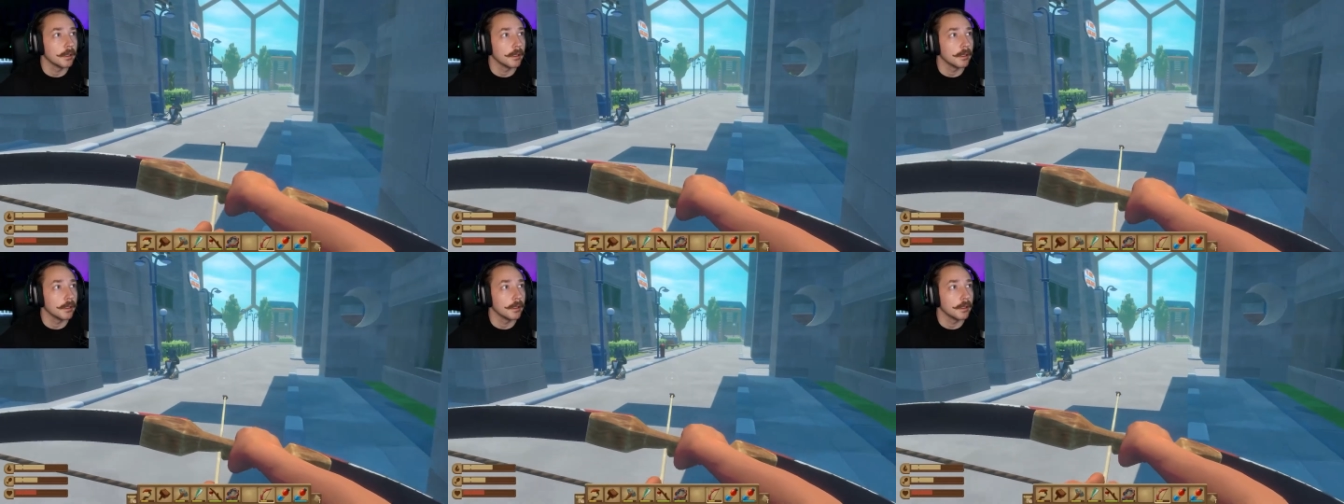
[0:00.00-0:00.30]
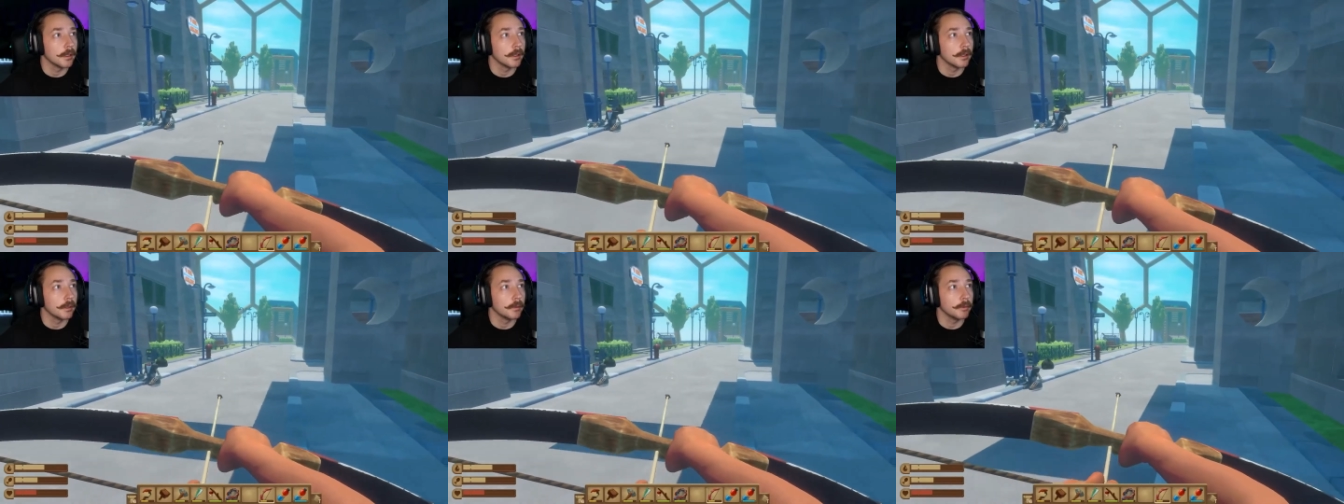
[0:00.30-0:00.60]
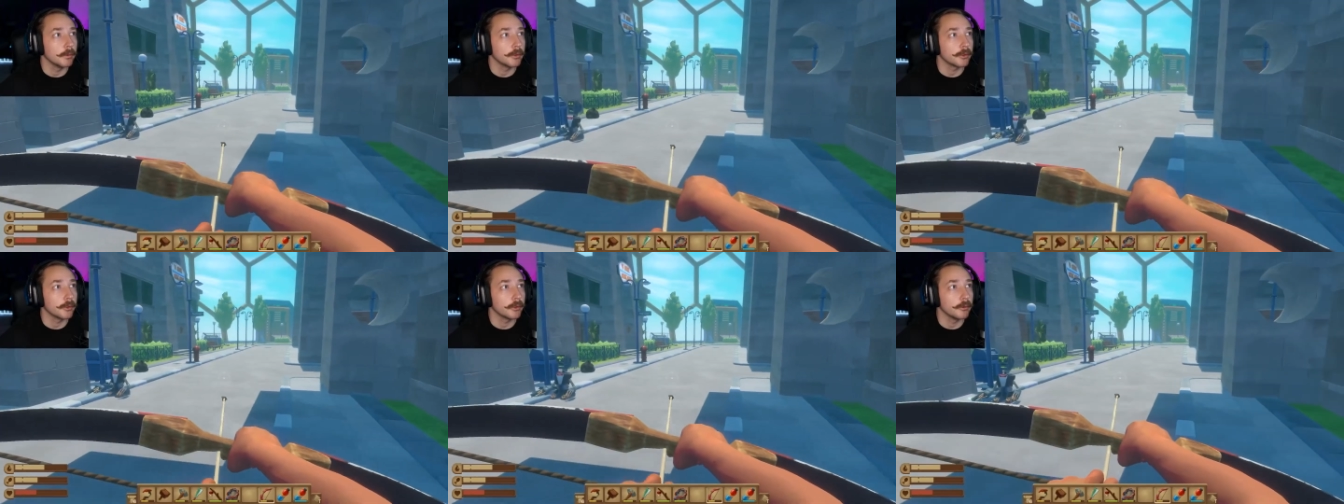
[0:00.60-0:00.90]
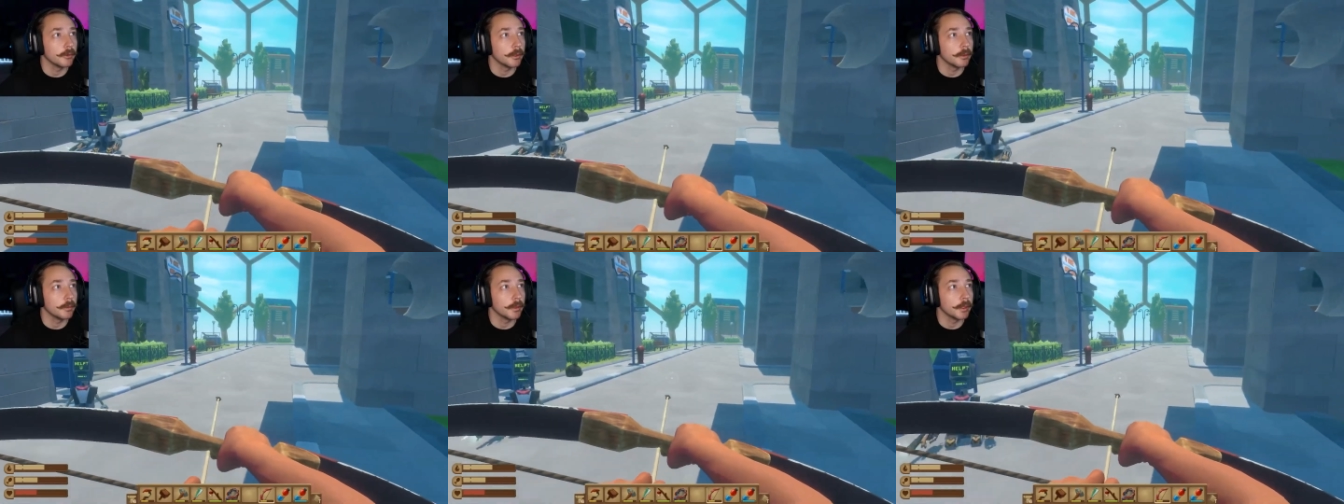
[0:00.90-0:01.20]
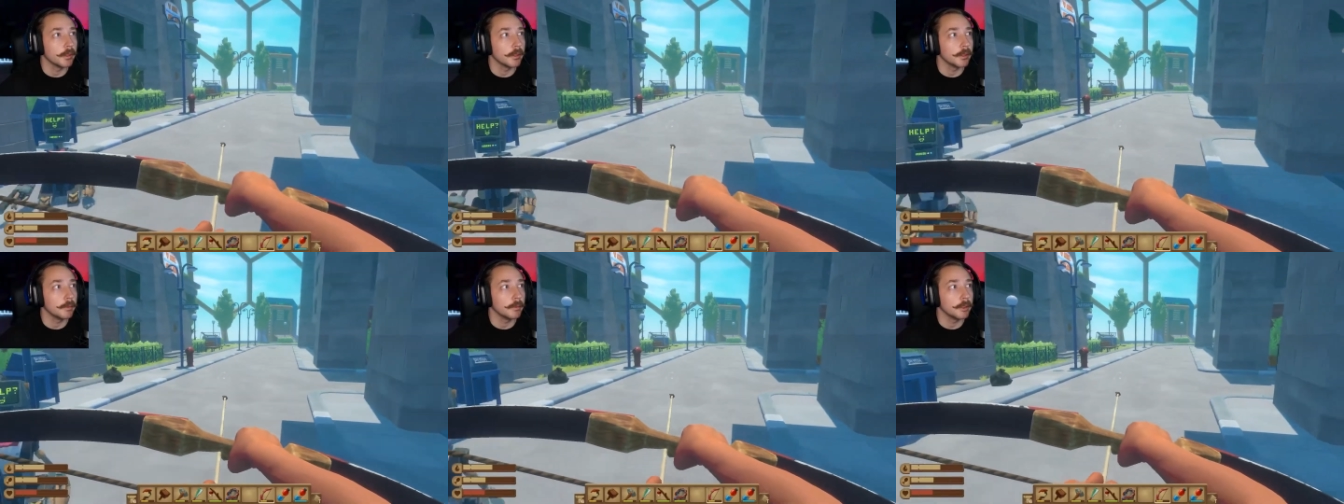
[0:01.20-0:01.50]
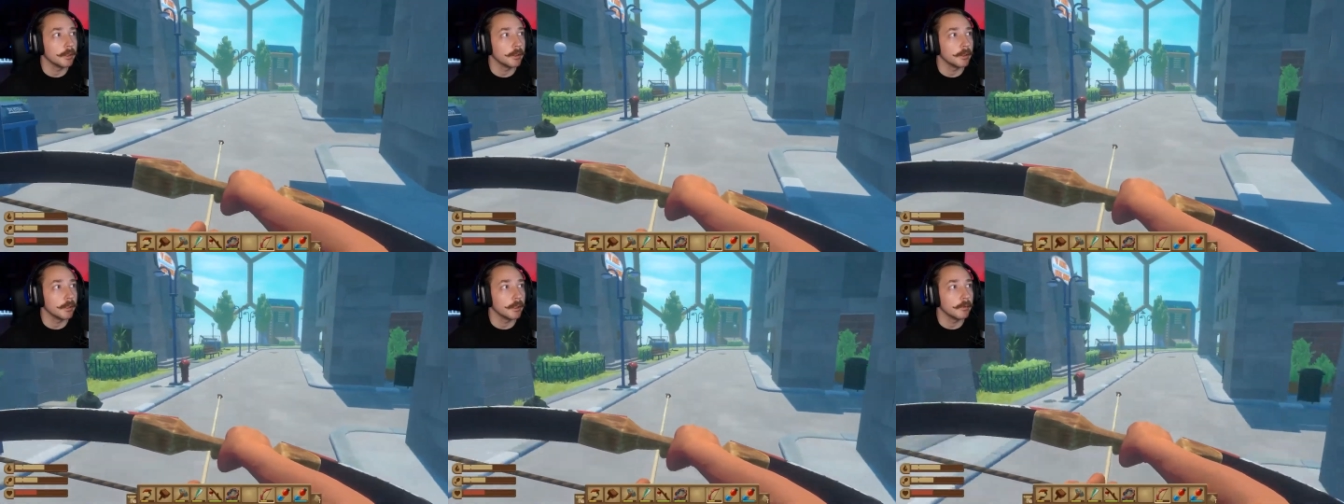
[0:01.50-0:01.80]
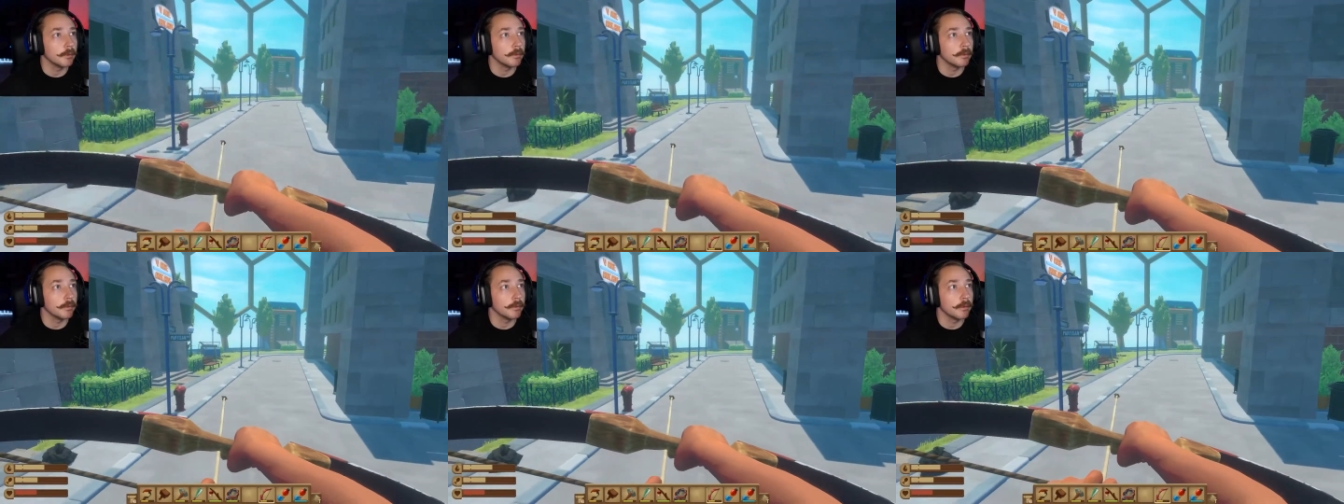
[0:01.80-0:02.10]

Hello, Mr. Robot. Leave me alone.